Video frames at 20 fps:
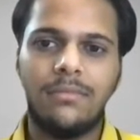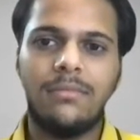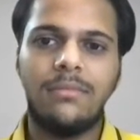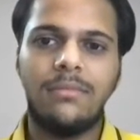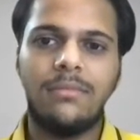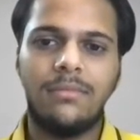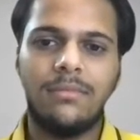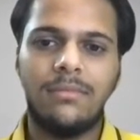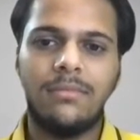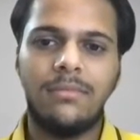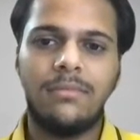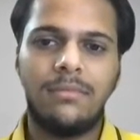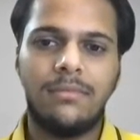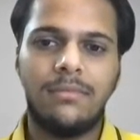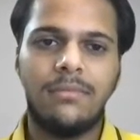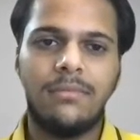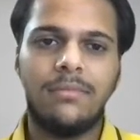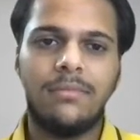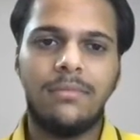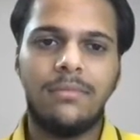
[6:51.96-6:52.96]

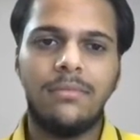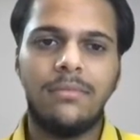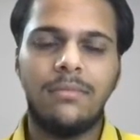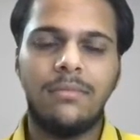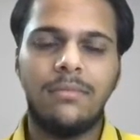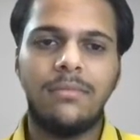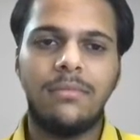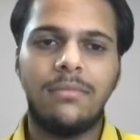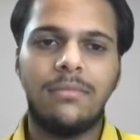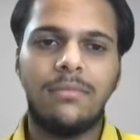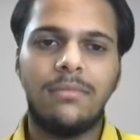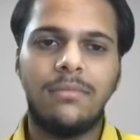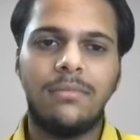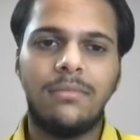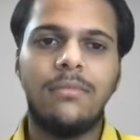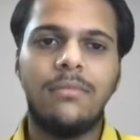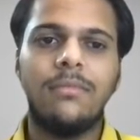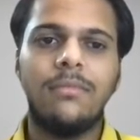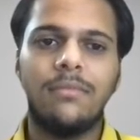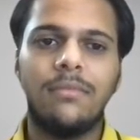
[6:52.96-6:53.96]

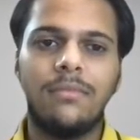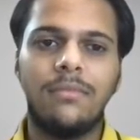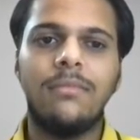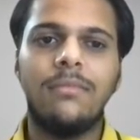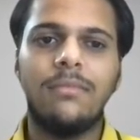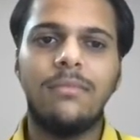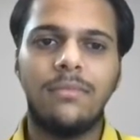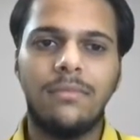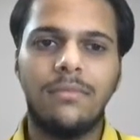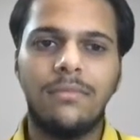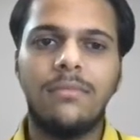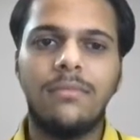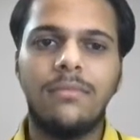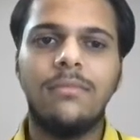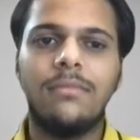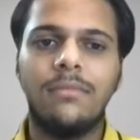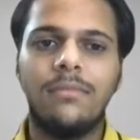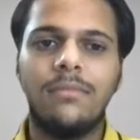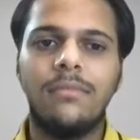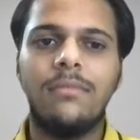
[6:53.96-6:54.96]

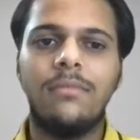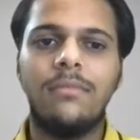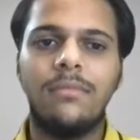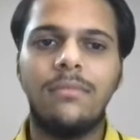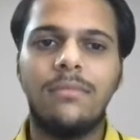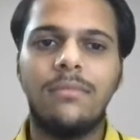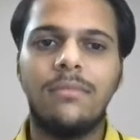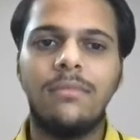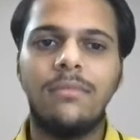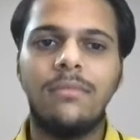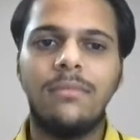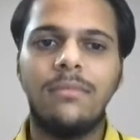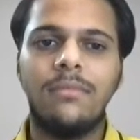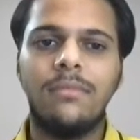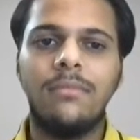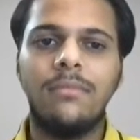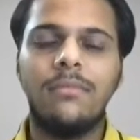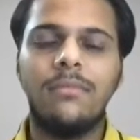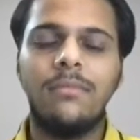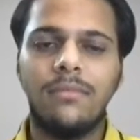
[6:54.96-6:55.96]

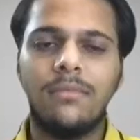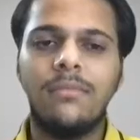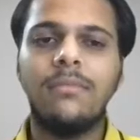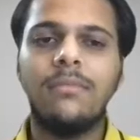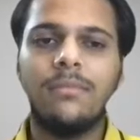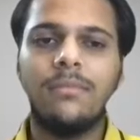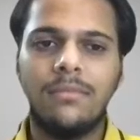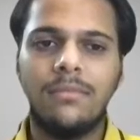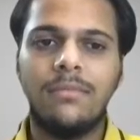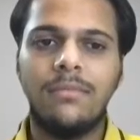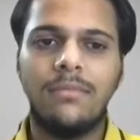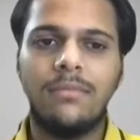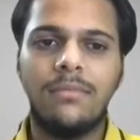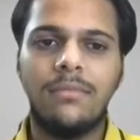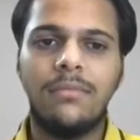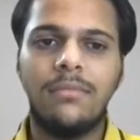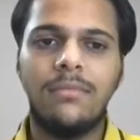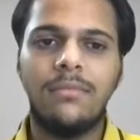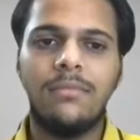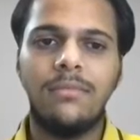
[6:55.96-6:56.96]

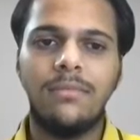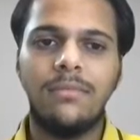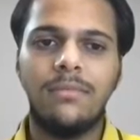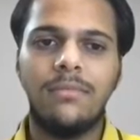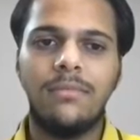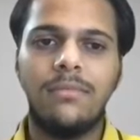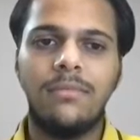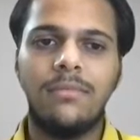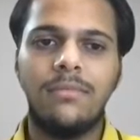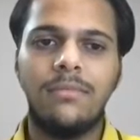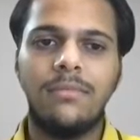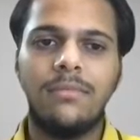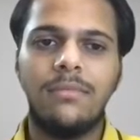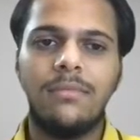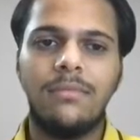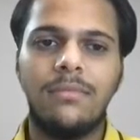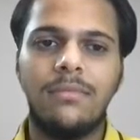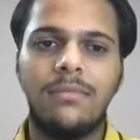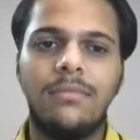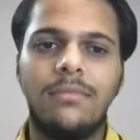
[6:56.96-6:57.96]

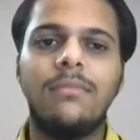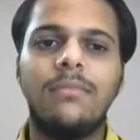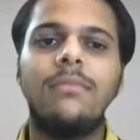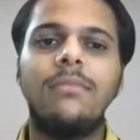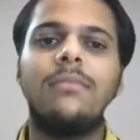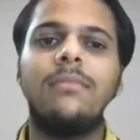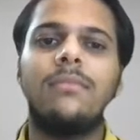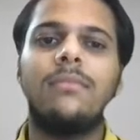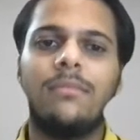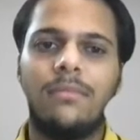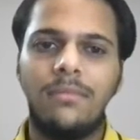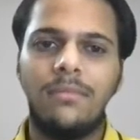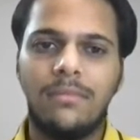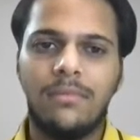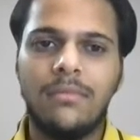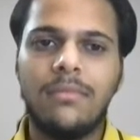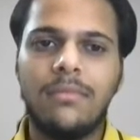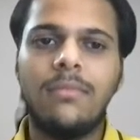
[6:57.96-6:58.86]
This person isn't speaking.